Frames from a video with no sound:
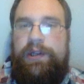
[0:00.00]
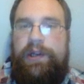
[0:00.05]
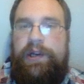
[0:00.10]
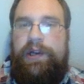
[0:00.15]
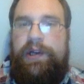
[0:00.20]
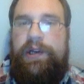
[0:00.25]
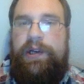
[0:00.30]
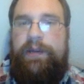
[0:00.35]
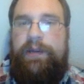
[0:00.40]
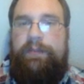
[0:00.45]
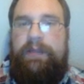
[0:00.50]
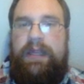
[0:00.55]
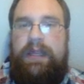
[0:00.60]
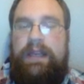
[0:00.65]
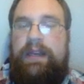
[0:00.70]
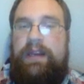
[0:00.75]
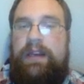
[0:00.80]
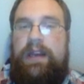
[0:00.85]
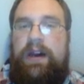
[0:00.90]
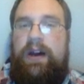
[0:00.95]

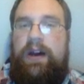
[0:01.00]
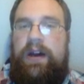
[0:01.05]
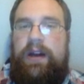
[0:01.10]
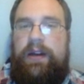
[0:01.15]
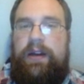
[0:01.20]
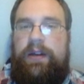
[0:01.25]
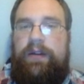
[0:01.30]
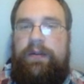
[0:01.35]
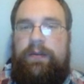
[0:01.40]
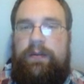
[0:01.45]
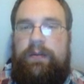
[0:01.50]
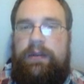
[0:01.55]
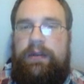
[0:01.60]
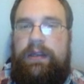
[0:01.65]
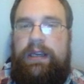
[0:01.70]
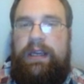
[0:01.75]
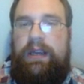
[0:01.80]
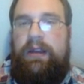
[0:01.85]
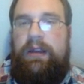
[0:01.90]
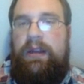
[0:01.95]
Bladed Cog
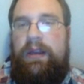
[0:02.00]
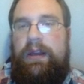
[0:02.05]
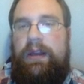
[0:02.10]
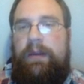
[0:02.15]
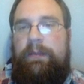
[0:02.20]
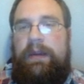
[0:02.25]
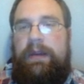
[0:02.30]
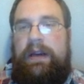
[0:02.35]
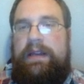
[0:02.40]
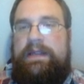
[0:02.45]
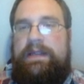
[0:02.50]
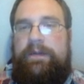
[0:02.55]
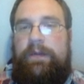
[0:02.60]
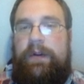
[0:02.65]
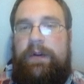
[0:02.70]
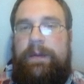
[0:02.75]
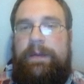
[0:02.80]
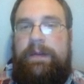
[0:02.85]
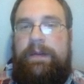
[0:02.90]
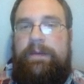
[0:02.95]
only. Bear has a
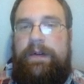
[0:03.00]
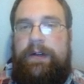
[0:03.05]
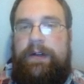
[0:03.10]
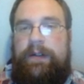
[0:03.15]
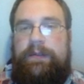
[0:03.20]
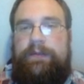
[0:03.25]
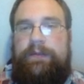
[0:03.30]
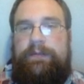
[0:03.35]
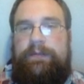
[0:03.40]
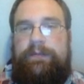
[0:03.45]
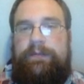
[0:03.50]
4-up invul.